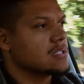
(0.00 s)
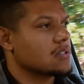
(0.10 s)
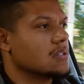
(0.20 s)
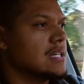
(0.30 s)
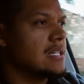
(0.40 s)

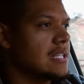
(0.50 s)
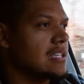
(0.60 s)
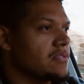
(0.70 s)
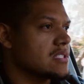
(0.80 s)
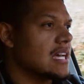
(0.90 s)
So
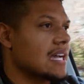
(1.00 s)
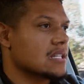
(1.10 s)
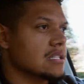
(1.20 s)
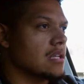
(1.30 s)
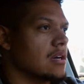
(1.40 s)
thanks for
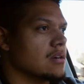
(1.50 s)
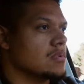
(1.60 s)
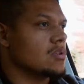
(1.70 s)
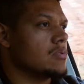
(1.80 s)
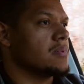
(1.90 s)
tagging along.
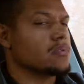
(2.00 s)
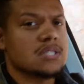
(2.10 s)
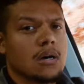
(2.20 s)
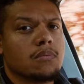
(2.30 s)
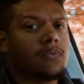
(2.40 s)
We hope it
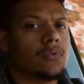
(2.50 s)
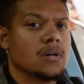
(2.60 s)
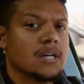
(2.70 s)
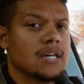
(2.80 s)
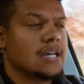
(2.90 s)
was helpful.